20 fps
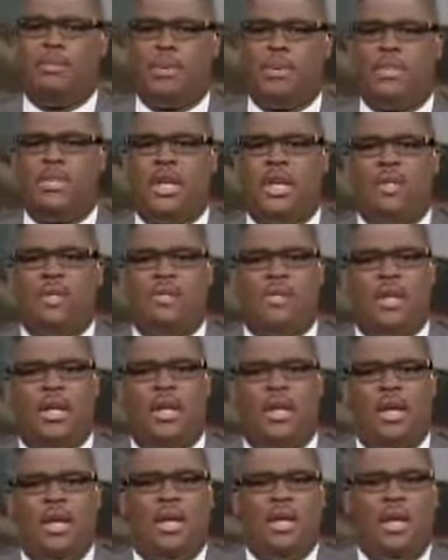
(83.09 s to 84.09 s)
but James,
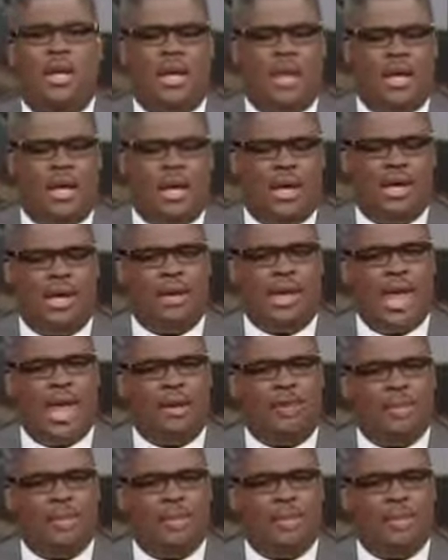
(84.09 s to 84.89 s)
uh, a lot of